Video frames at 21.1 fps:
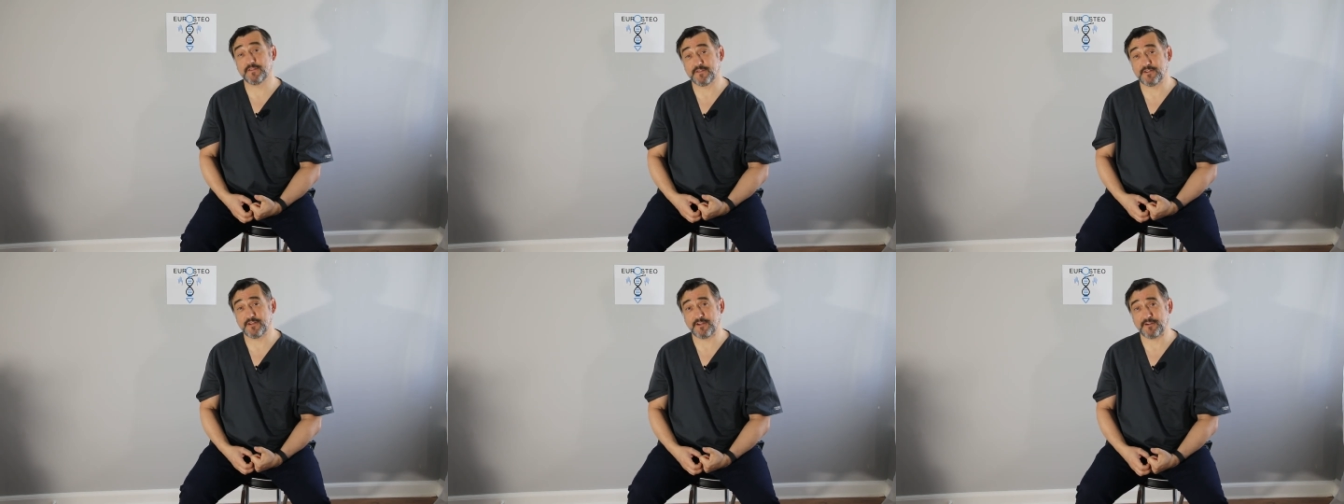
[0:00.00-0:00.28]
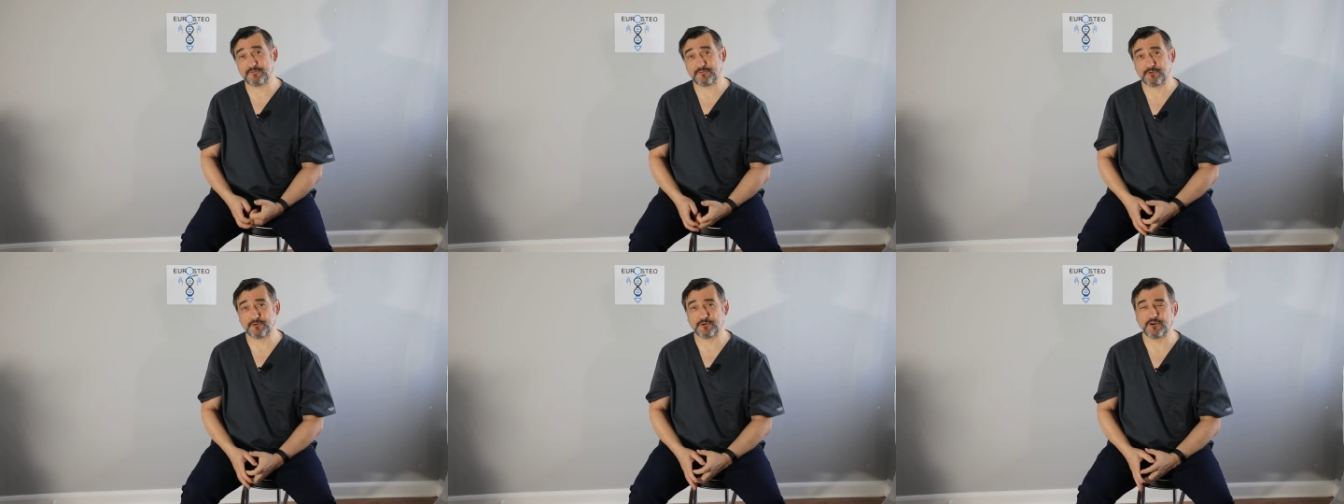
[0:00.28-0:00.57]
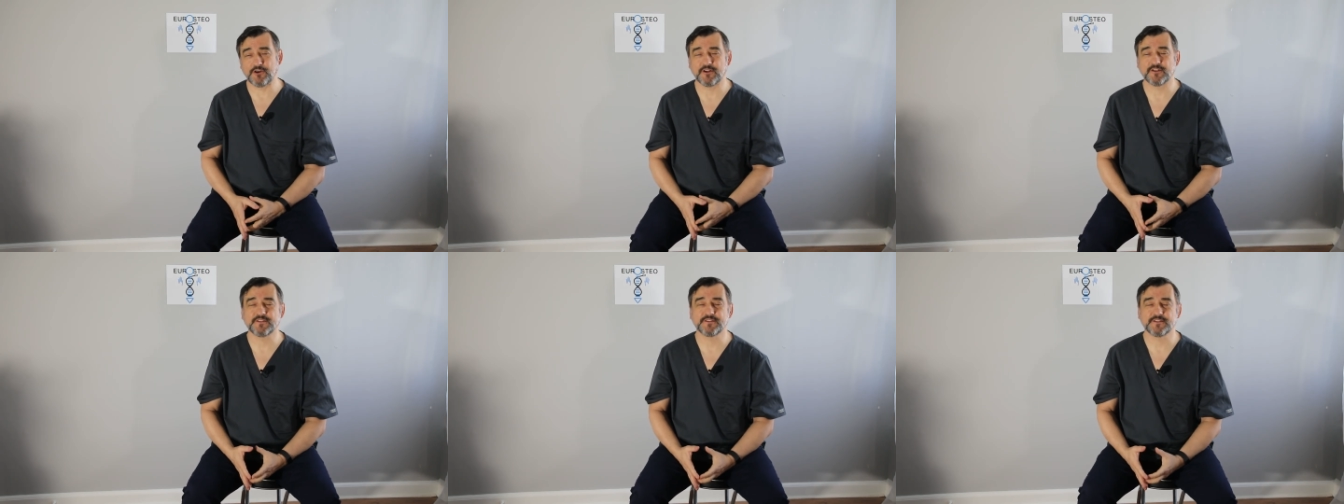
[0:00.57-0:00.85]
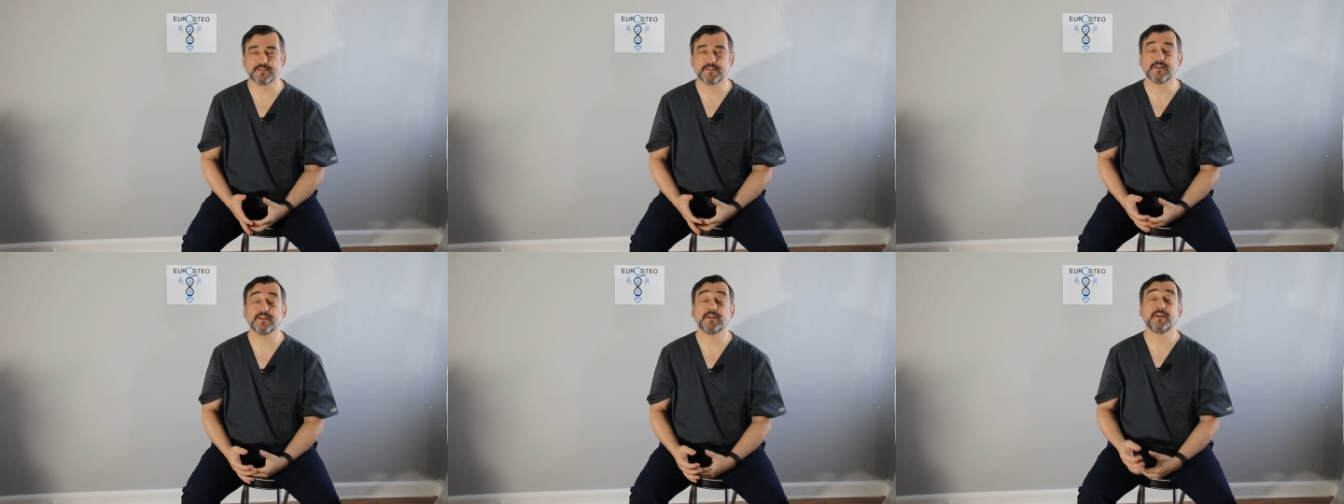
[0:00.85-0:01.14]
I
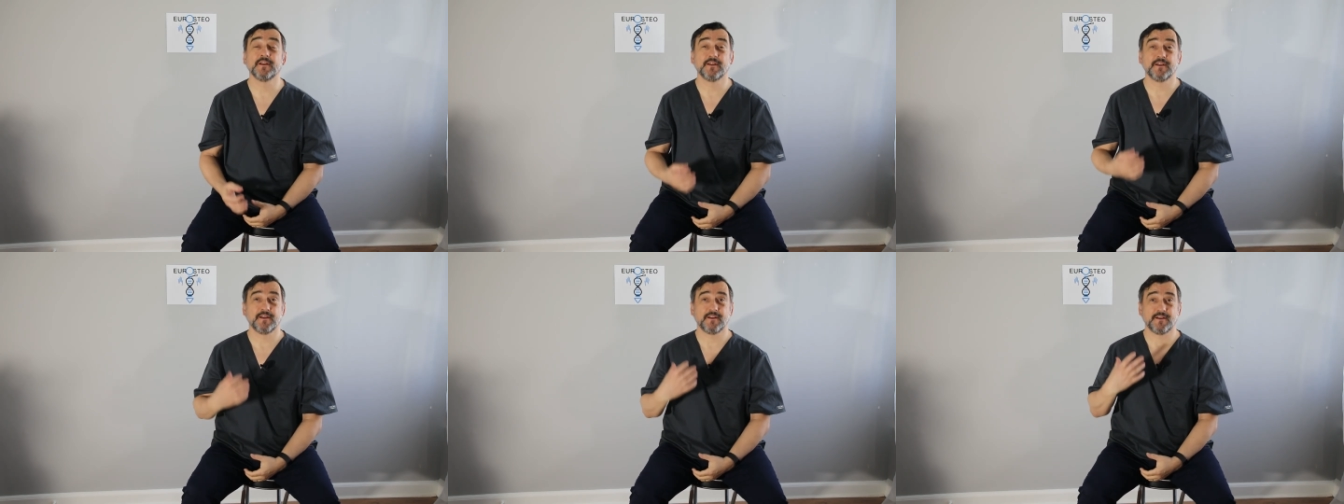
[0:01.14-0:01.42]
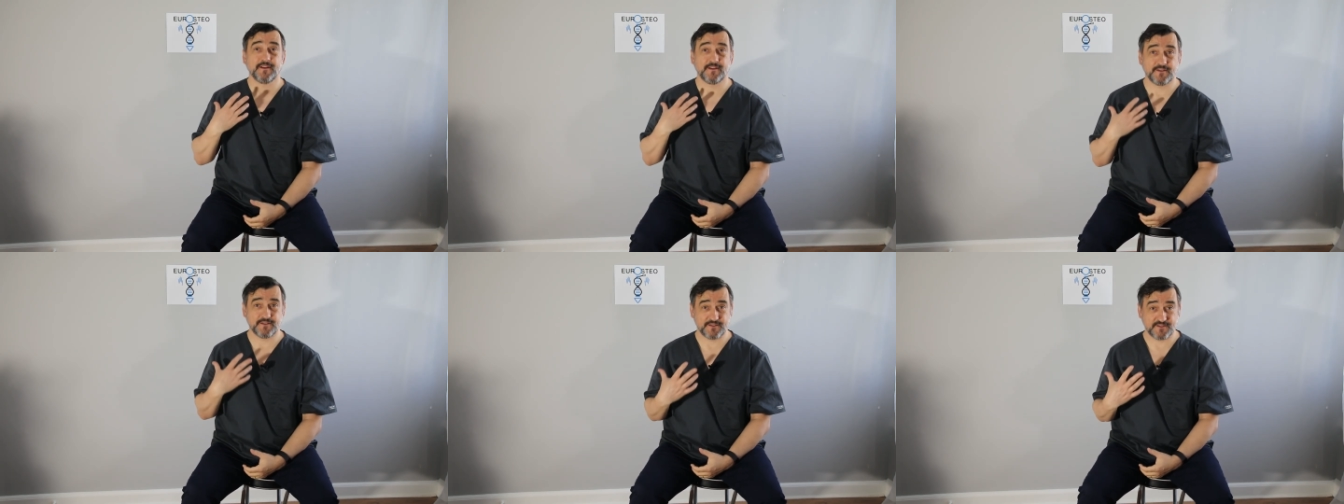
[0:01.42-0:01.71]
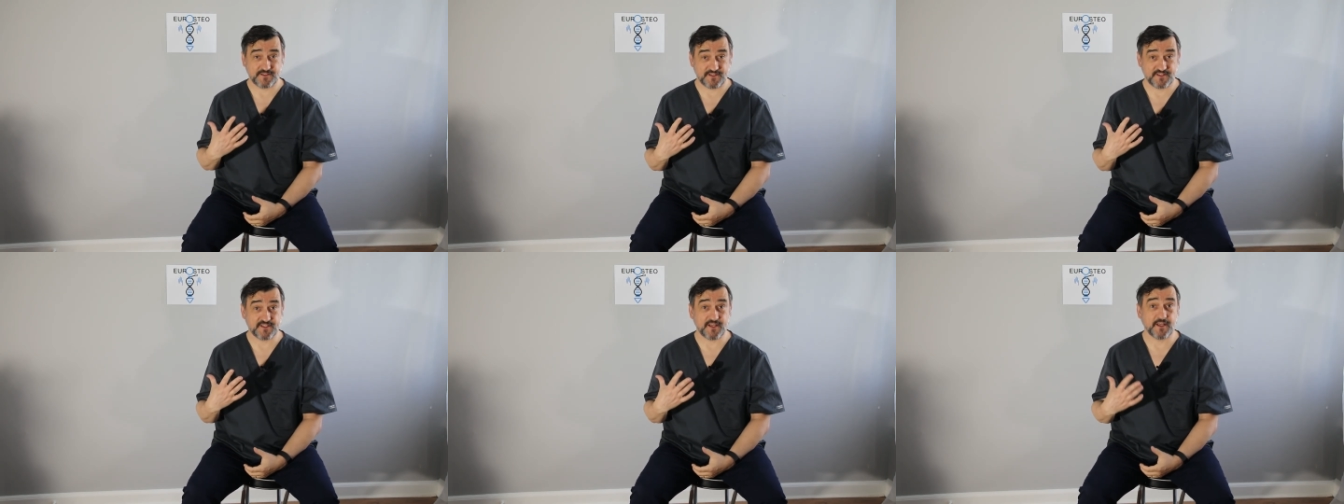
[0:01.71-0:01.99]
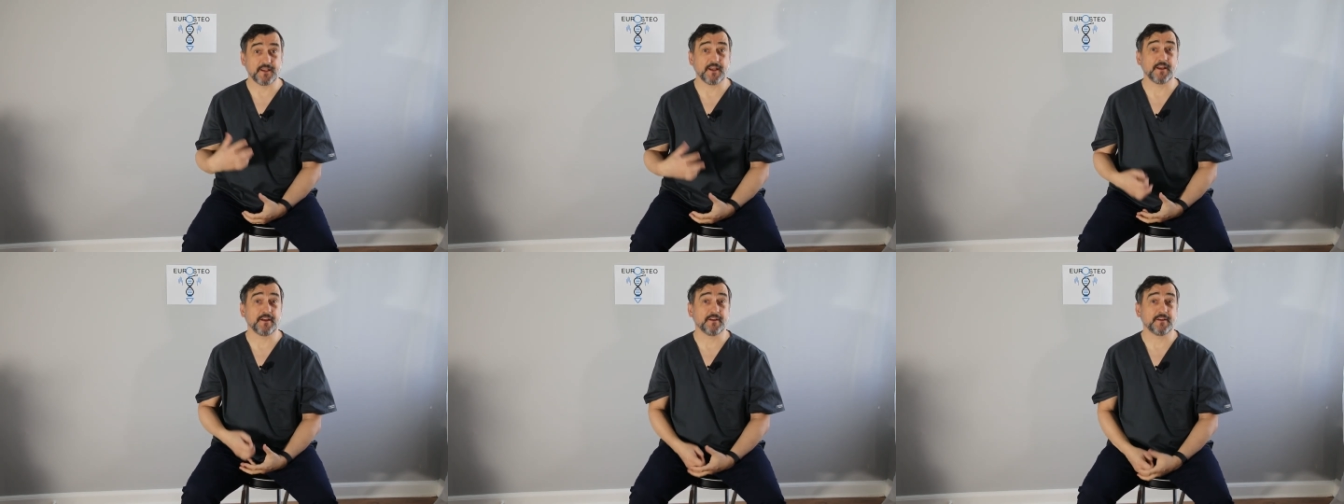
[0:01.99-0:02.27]
forgot,
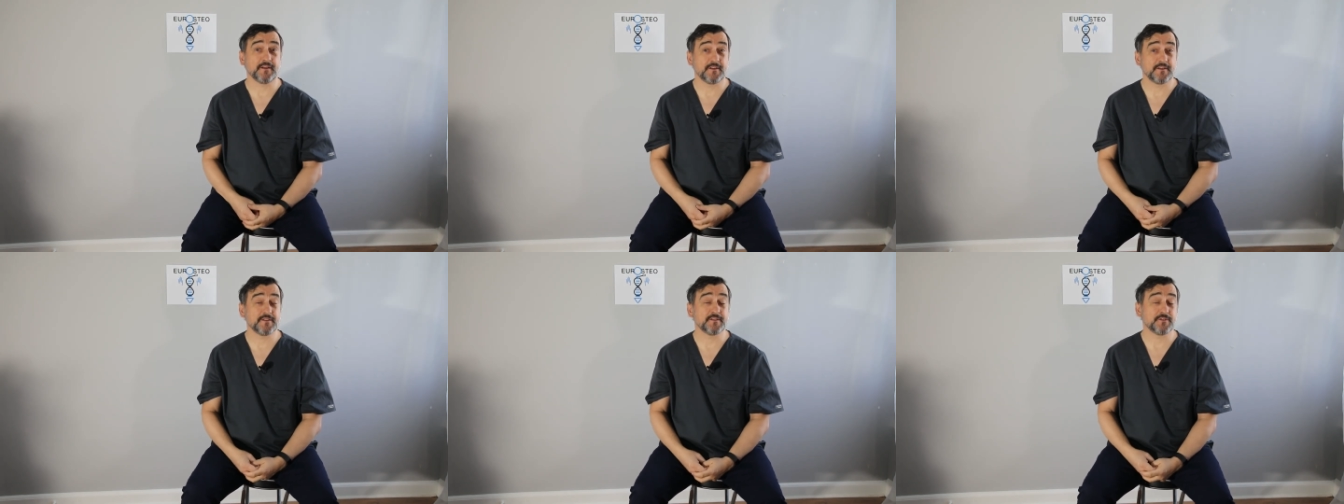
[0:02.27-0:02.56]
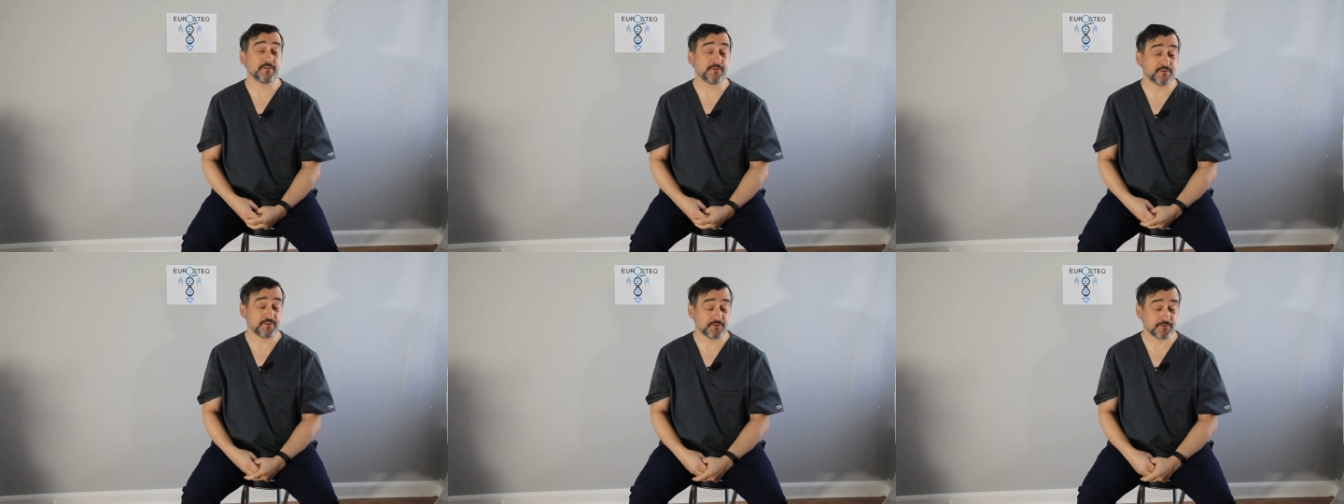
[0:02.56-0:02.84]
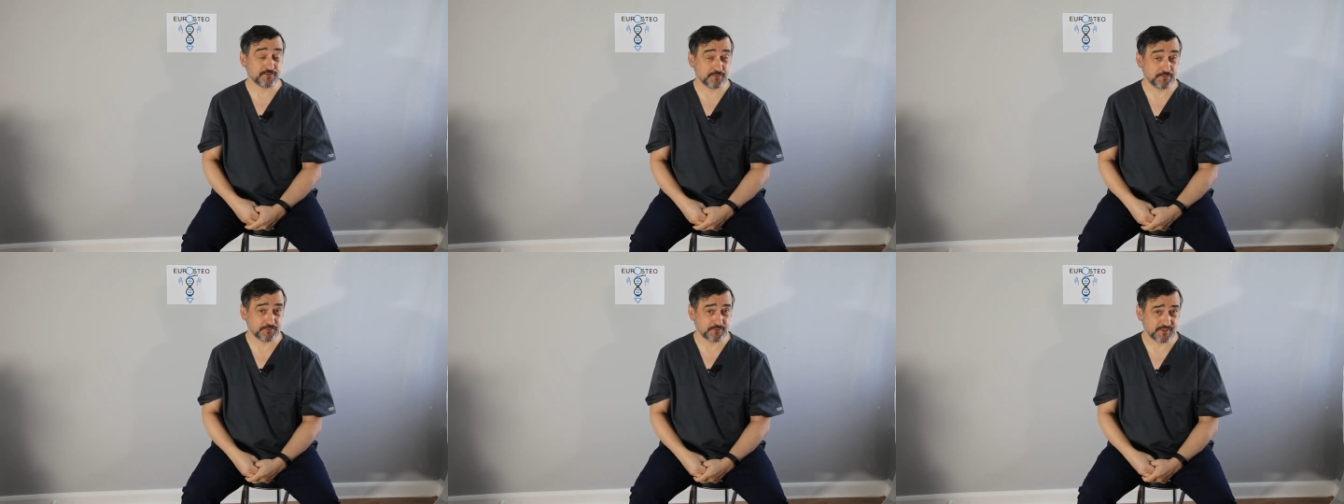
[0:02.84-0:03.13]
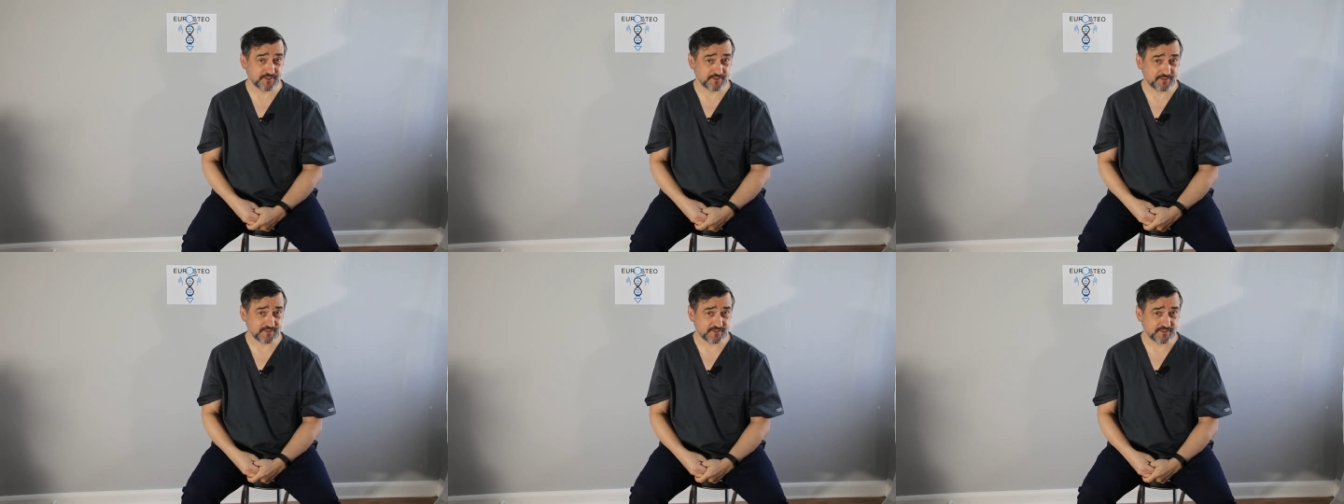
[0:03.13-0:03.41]
singing is also
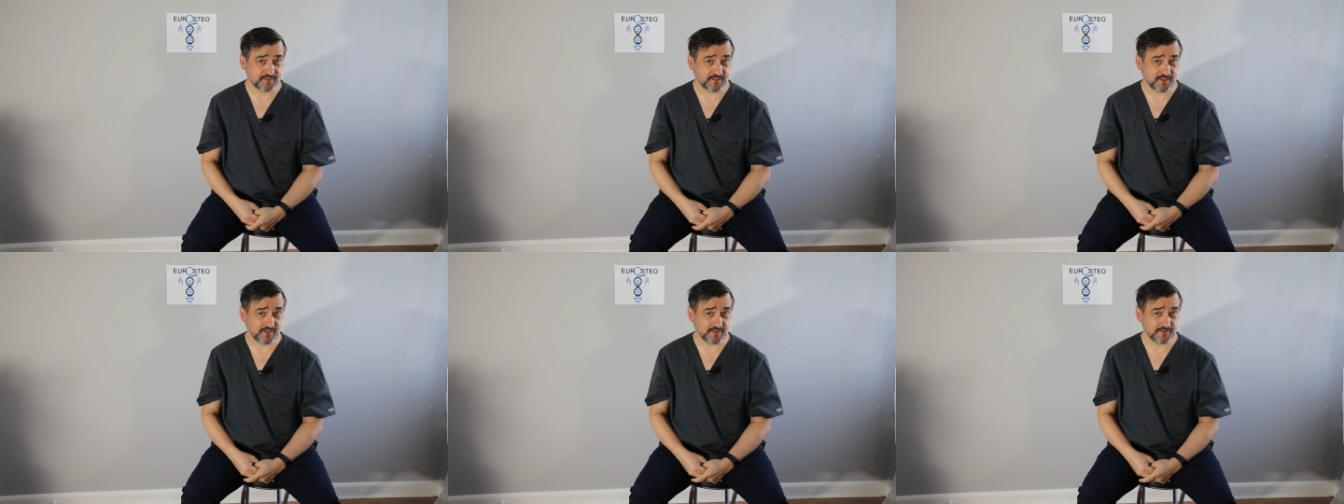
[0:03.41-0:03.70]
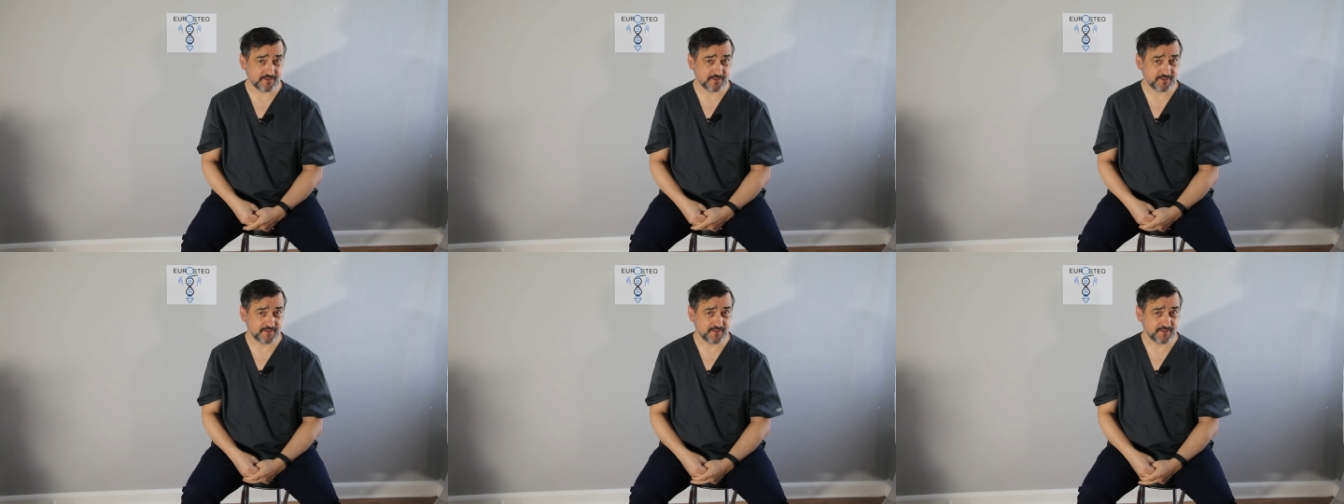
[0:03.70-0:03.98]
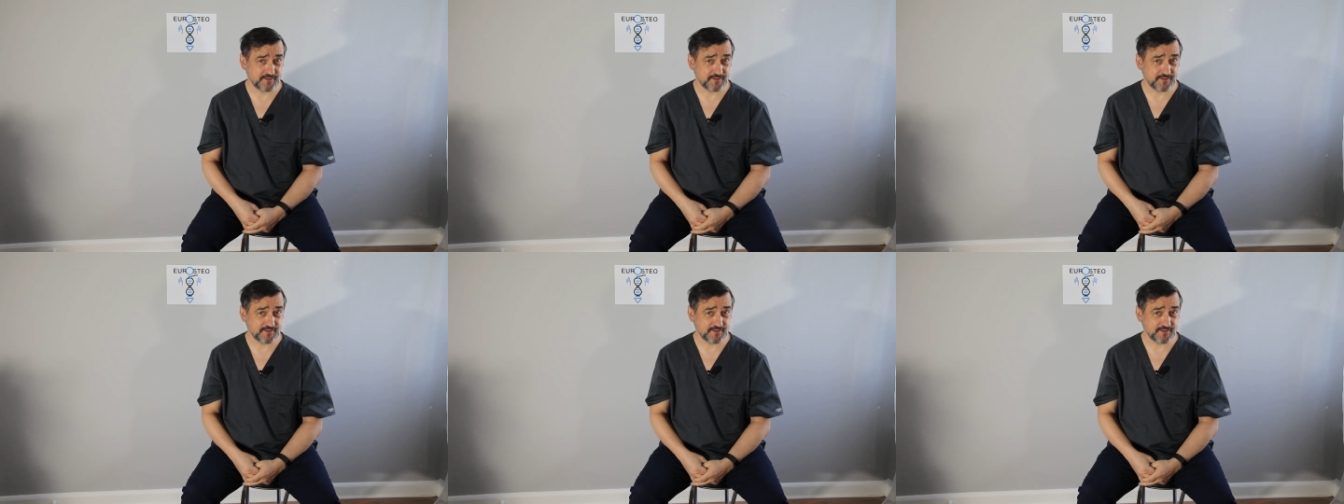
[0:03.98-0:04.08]
good exercise.